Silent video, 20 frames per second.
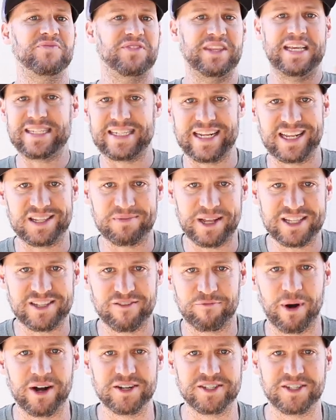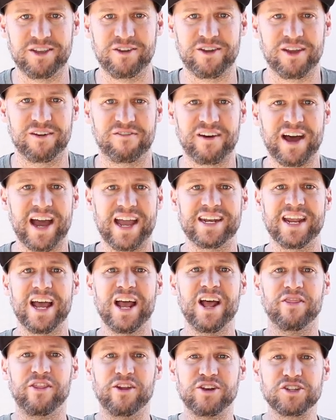least expensive parts that you can find,
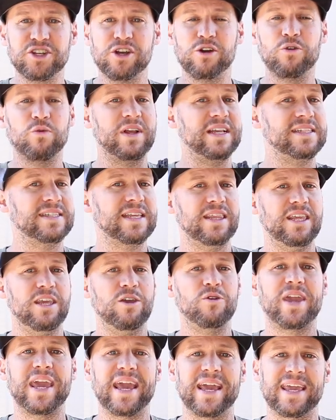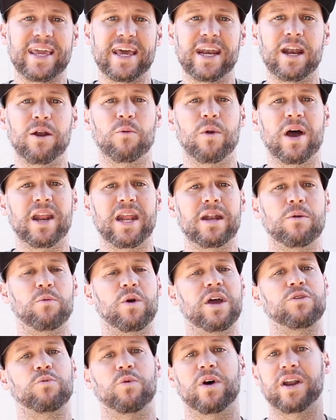there's no reason you can't get it running
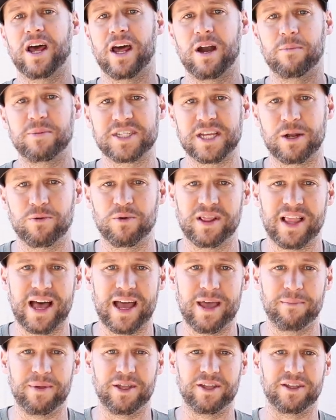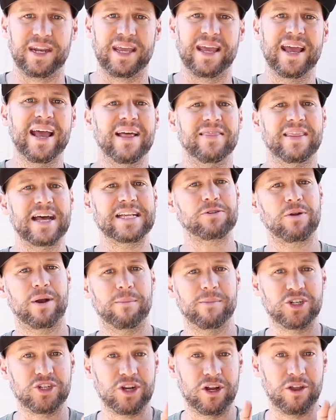with 100% reliability. That's what
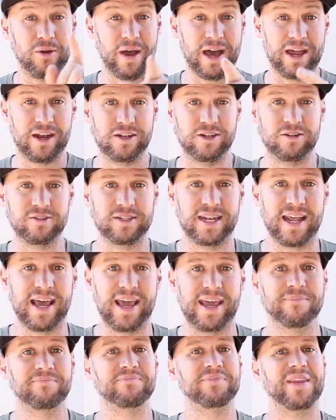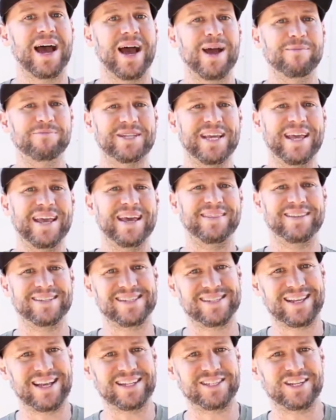I'm going to show you how to do today. I'm Dan,
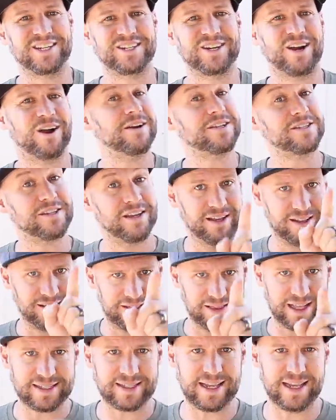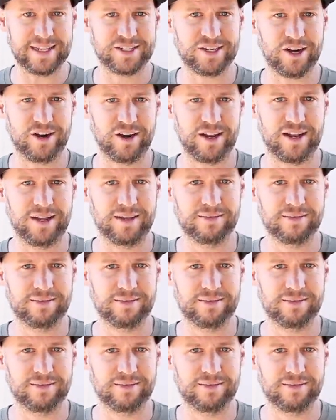this is Guns and Guitars, let's get started.